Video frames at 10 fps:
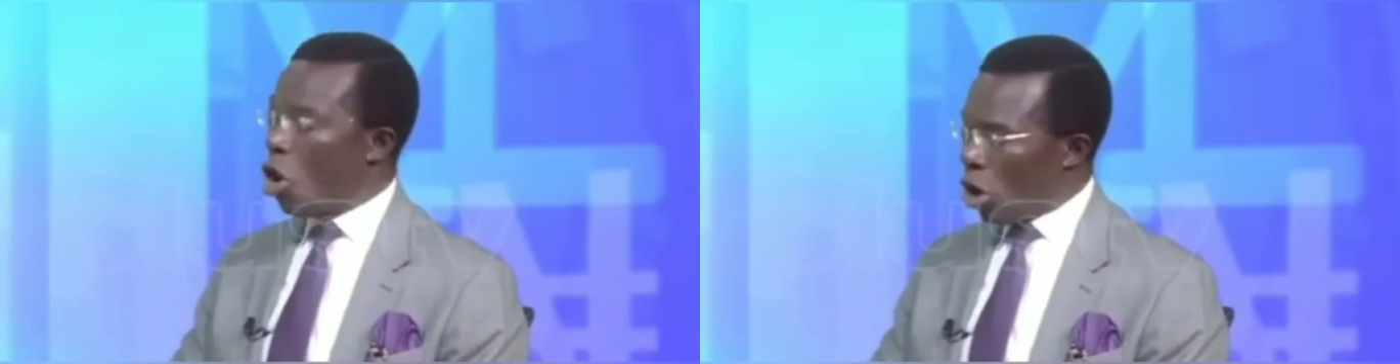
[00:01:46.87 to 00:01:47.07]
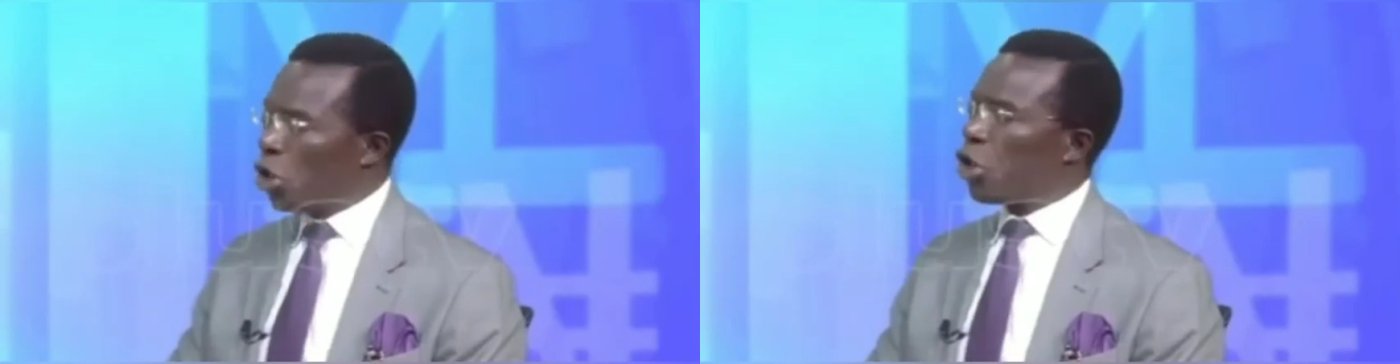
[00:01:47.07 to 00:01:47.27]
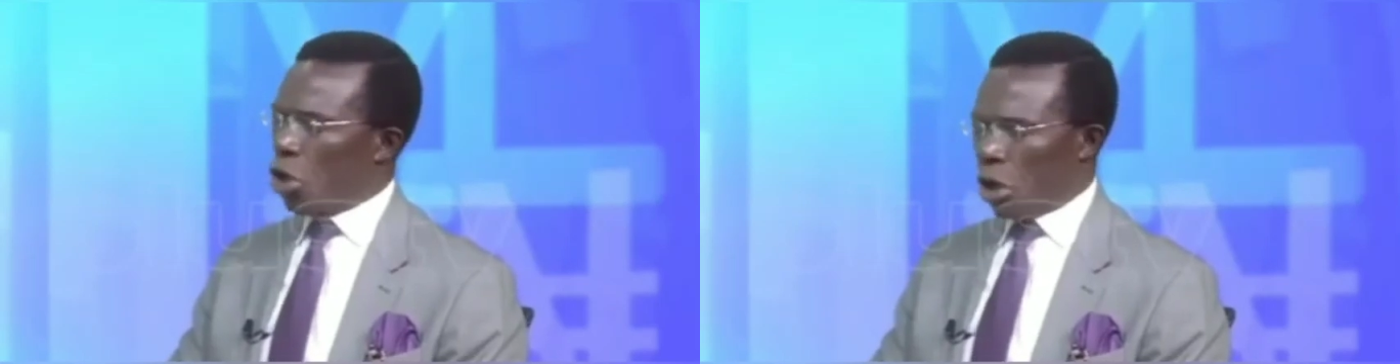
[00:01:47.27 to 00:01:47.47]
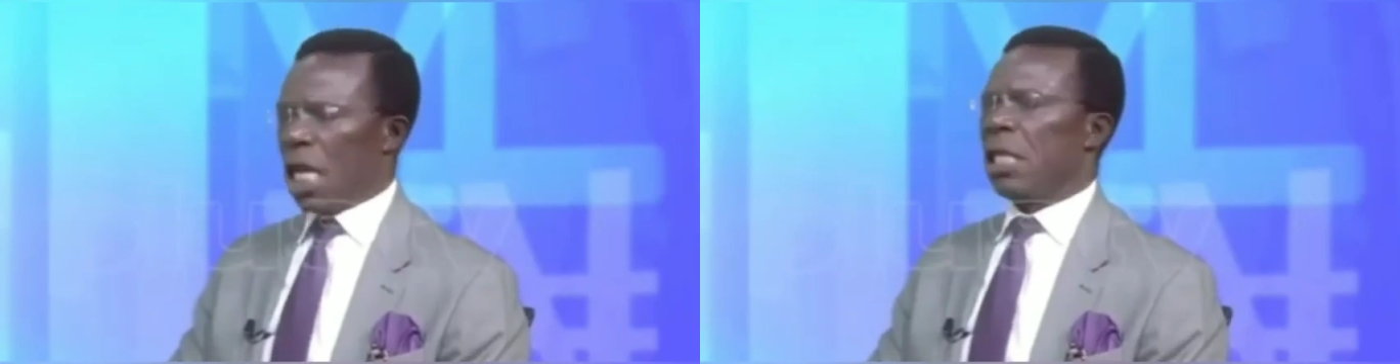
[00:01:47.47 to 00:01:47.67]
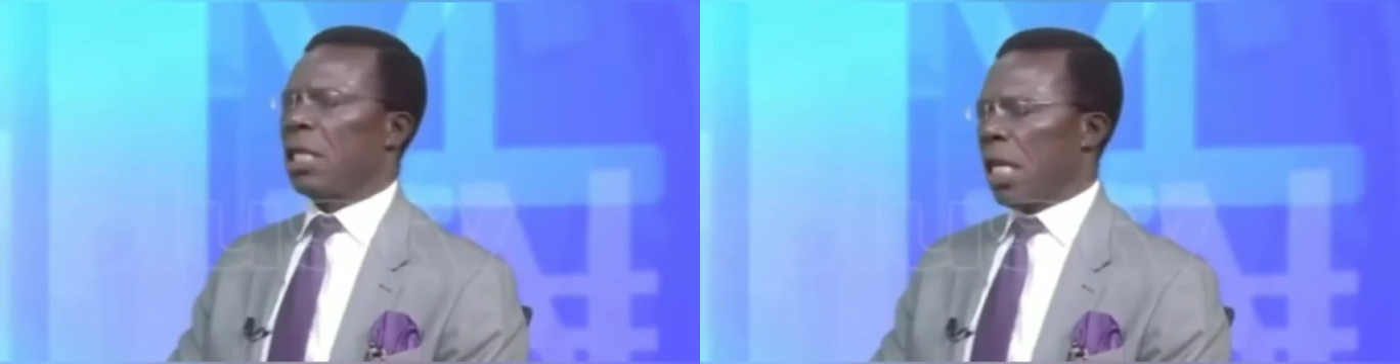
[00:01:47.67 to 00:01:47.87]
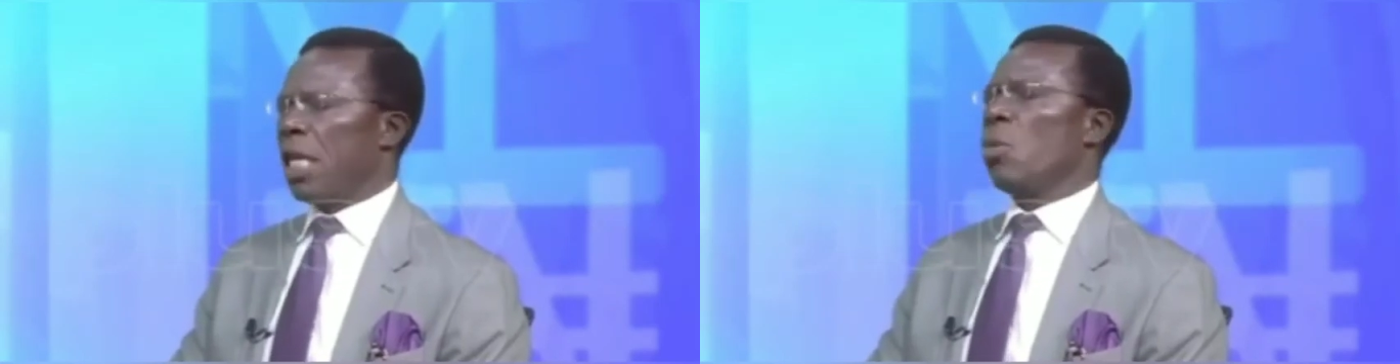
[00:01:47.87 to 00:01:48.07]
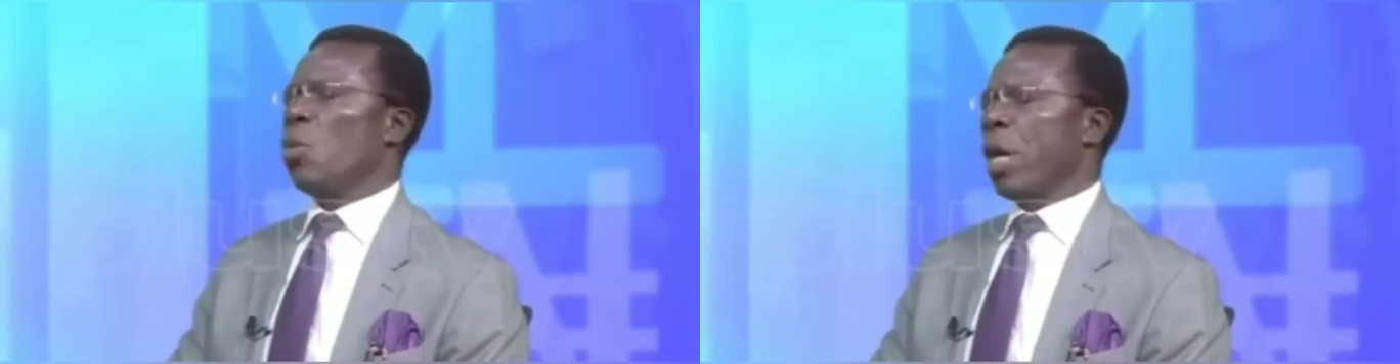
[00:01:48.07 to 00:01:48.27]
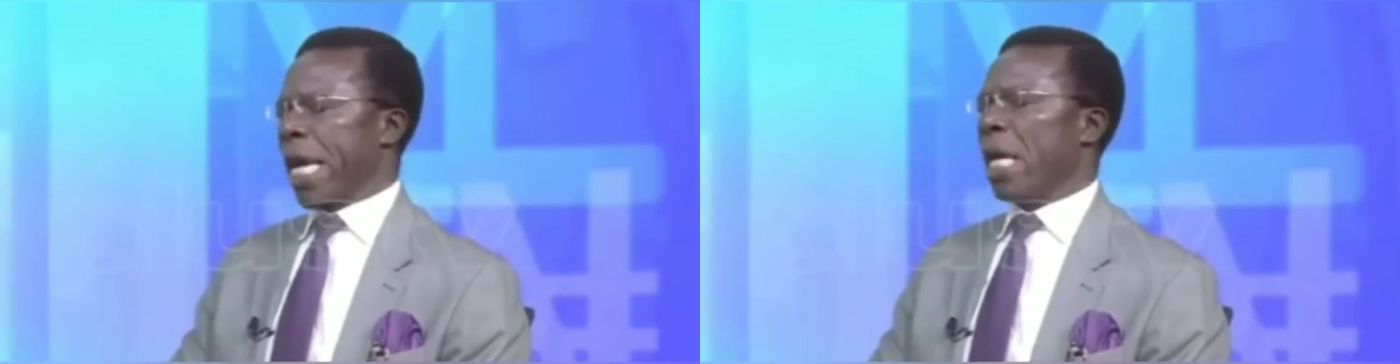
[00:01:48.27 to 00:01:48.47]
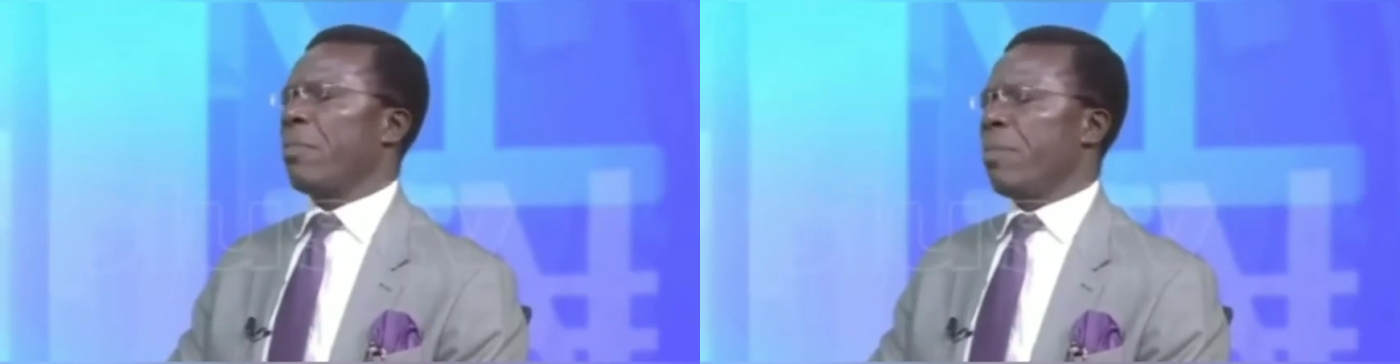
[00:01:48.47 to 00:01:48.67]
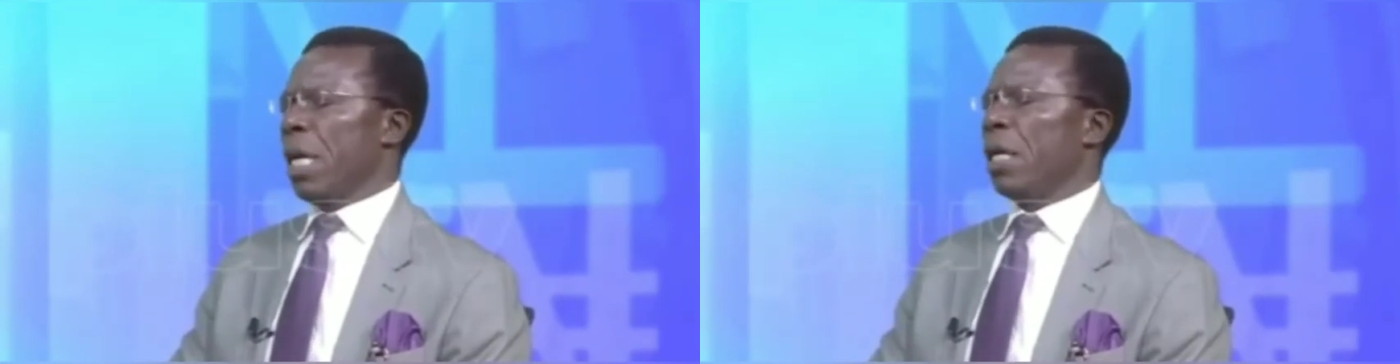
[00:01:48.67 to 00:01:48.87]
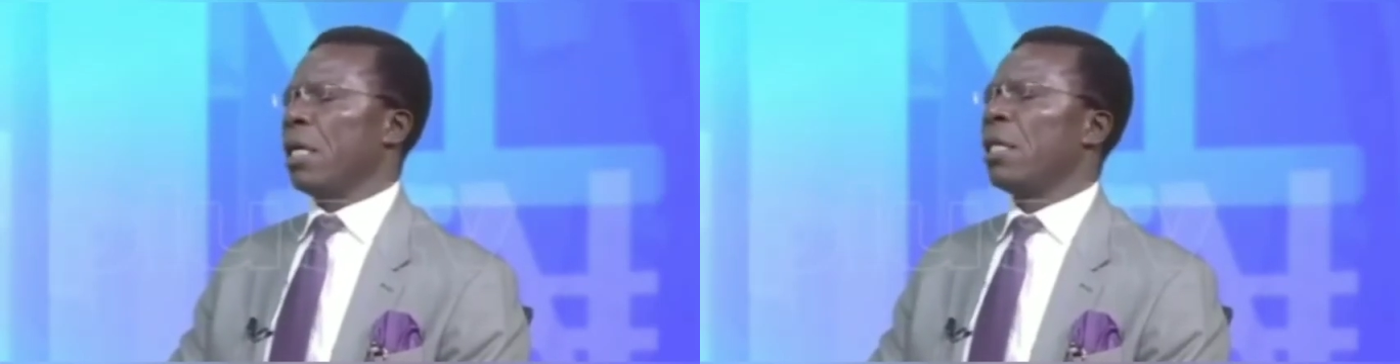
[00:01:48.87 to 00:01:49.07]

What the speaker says: Gunshot and say he will kill me.